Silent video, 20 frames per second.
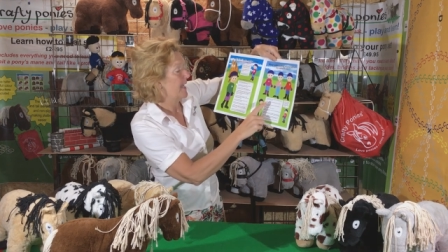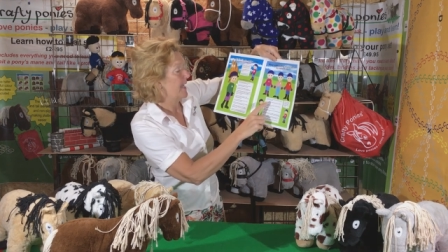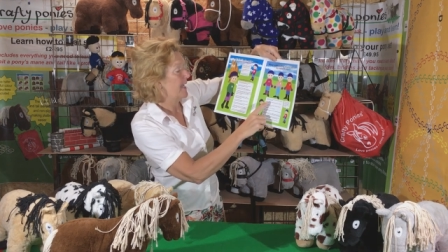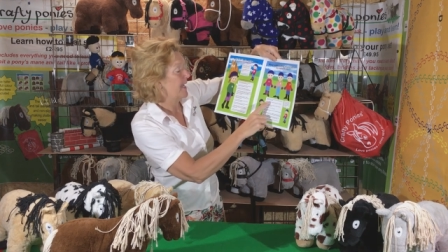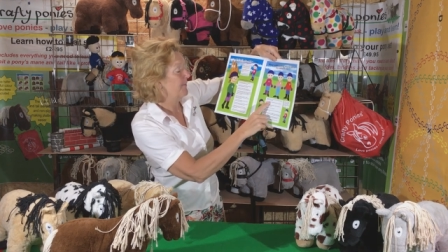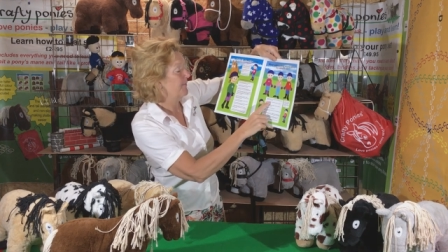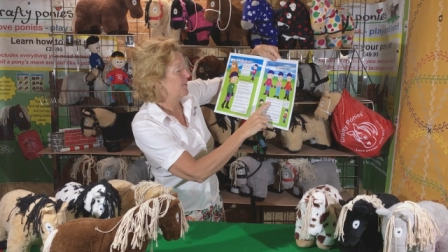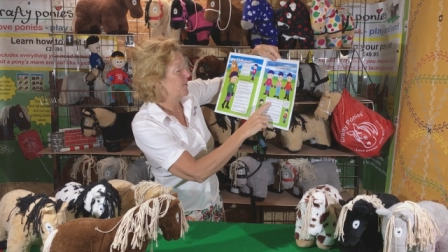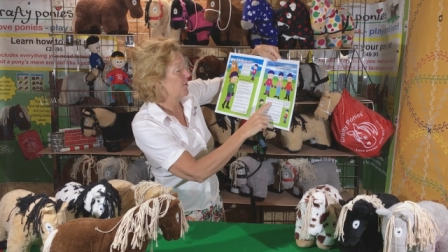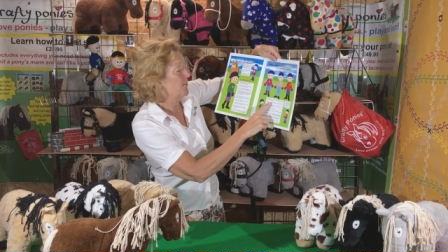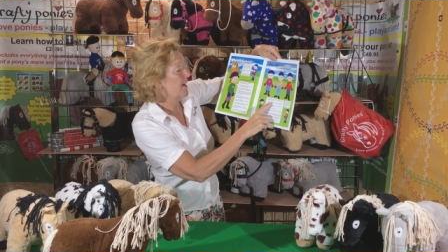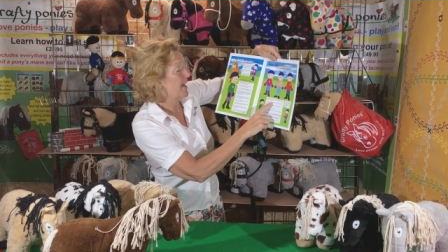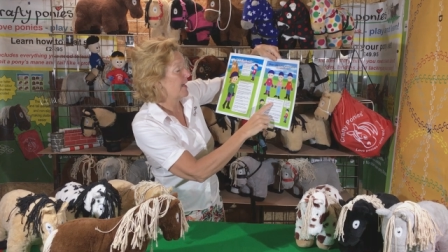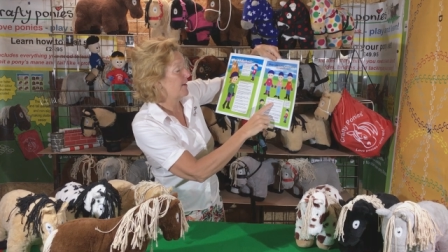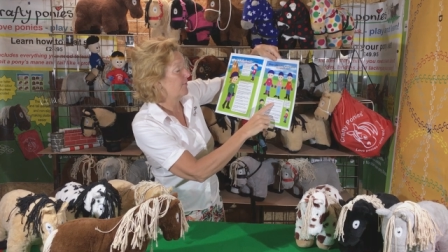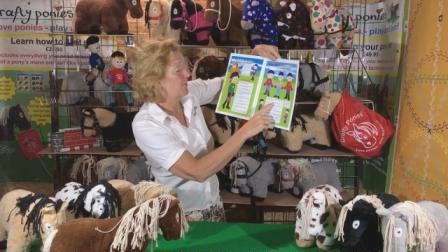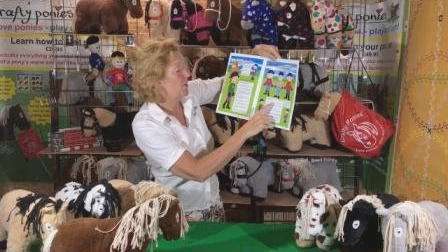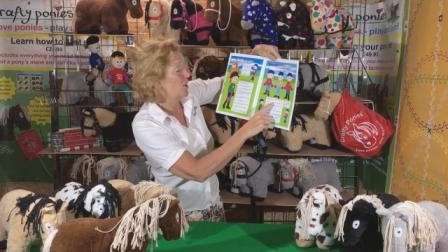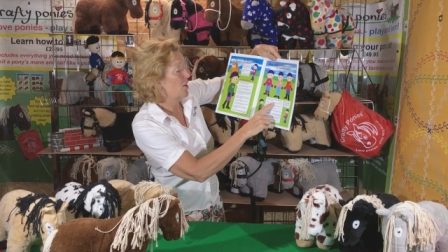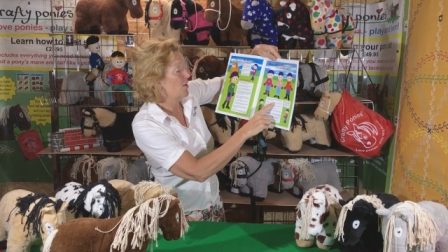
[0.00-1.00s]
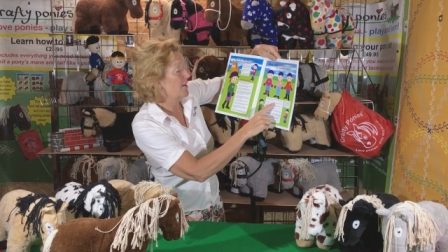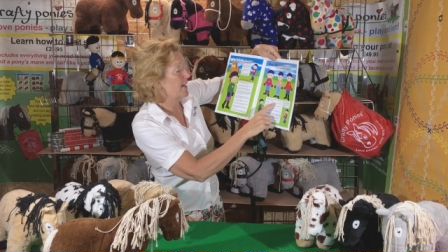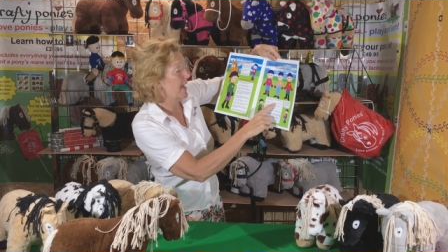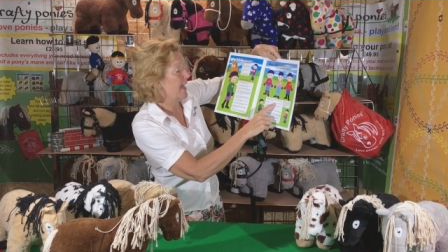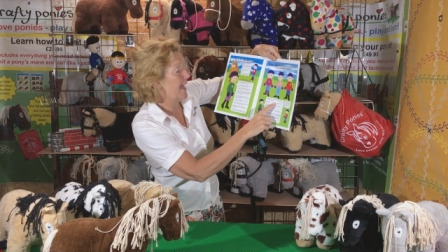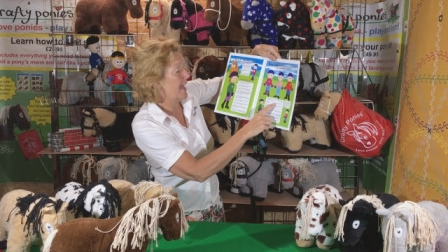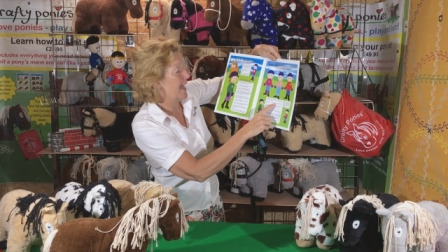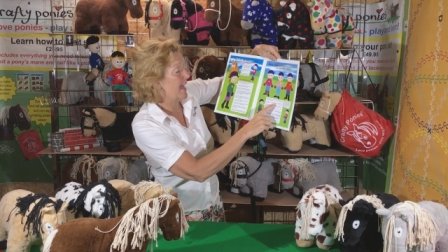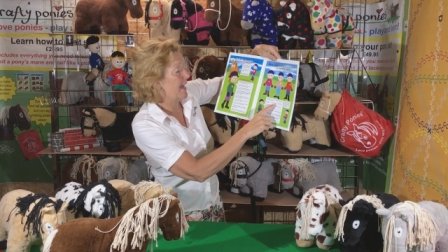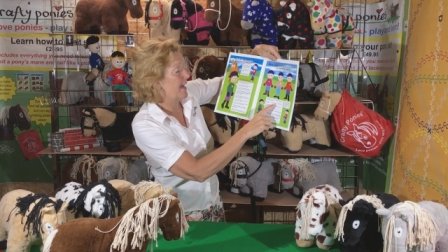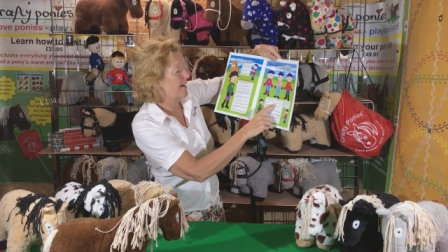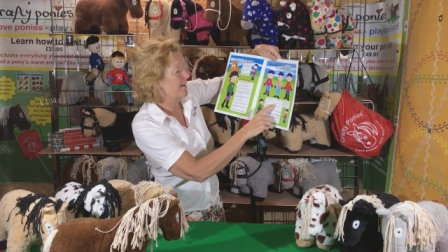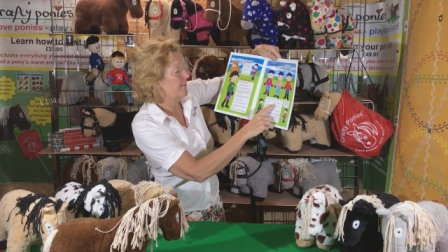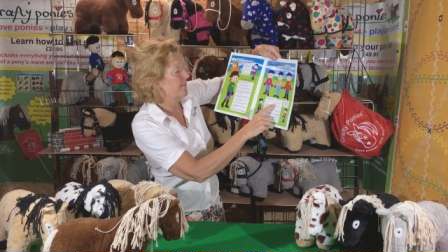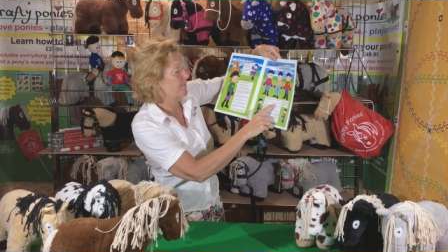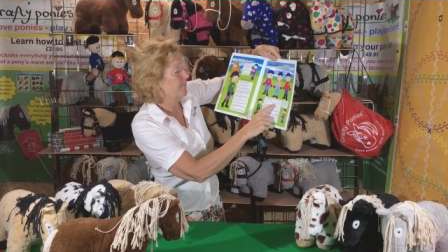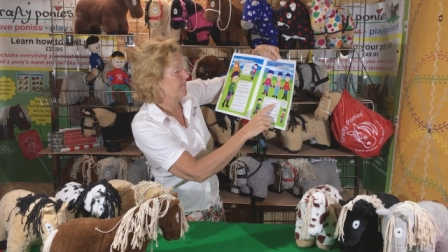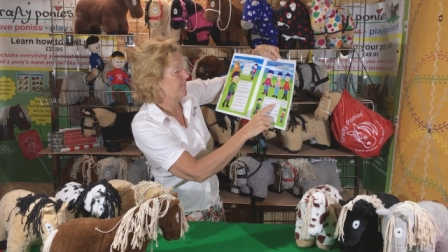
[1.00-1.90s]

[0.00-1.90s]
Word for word: If you have long hair,